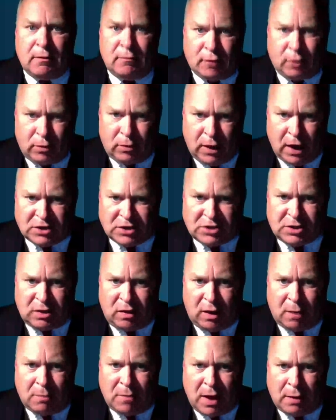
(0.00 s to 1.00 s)
Vote yes on
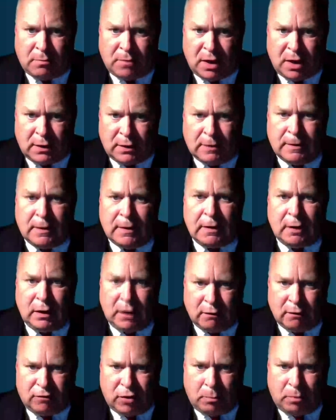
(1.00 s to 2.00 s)
the amendment,
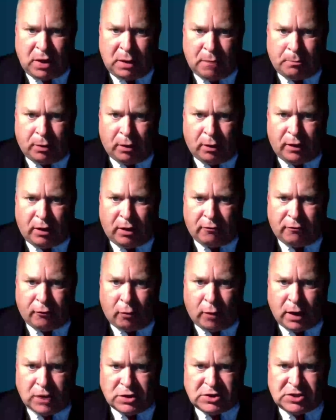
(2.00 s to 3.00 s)
give the people their
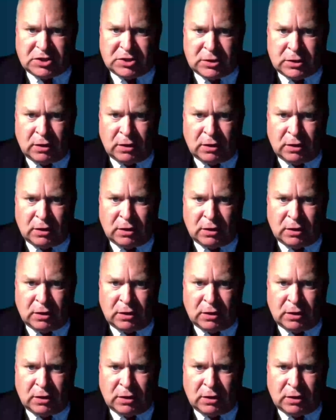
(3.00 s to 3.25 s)
voice.